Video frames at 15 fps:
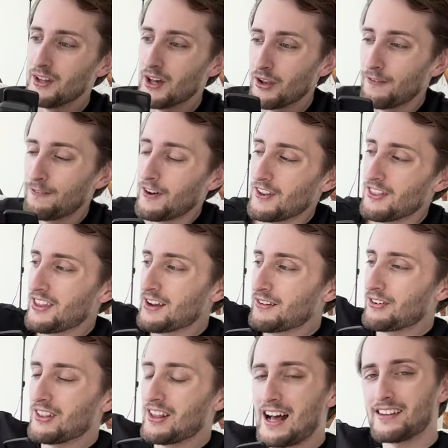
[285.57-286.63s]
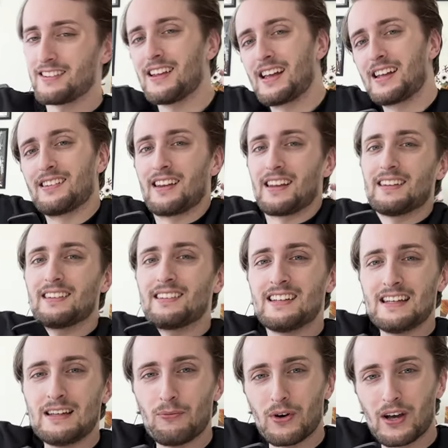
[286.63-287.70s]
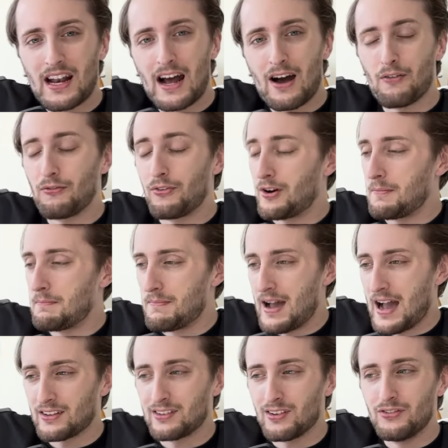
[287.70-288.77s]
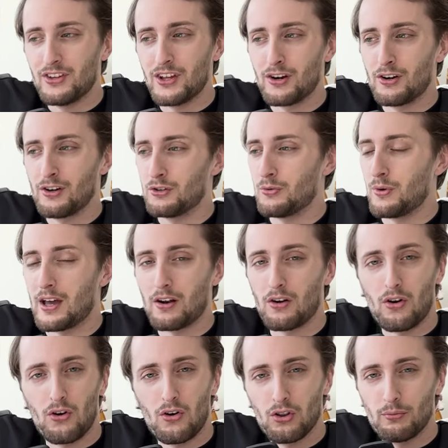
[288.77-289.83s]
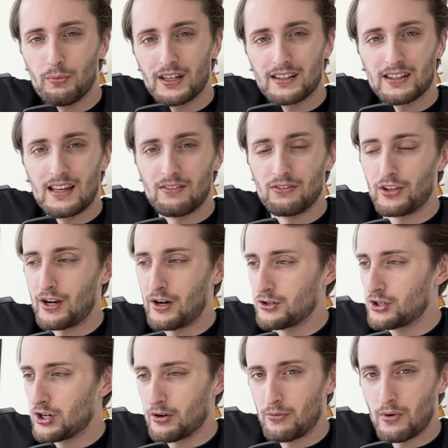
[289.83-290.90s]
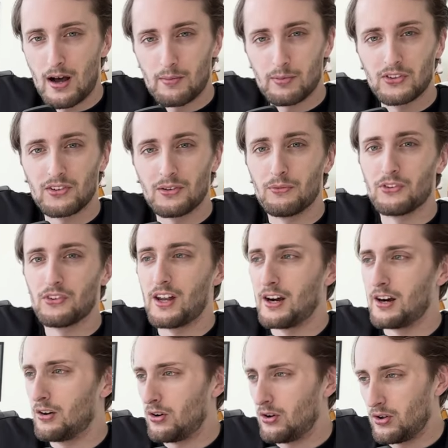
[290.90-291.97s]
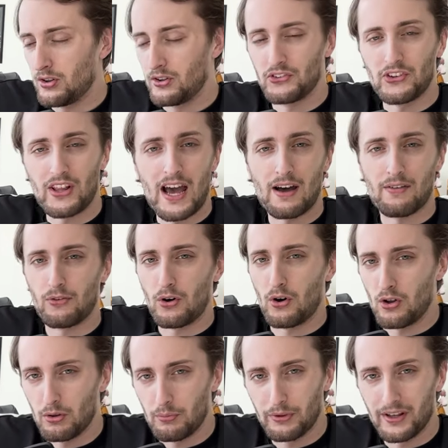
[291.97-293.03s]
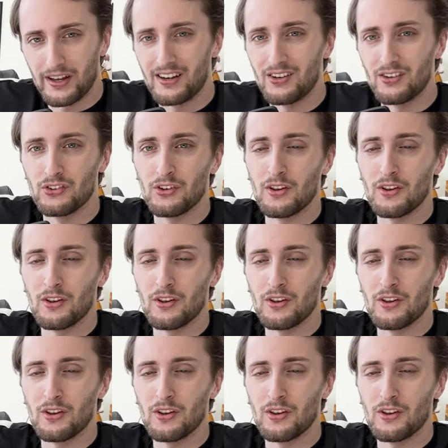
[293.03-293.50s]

The other fun thing from last night is that the team went out for a massive dinner. You had all the big names there. John Robinson was there, all the staff, all the players.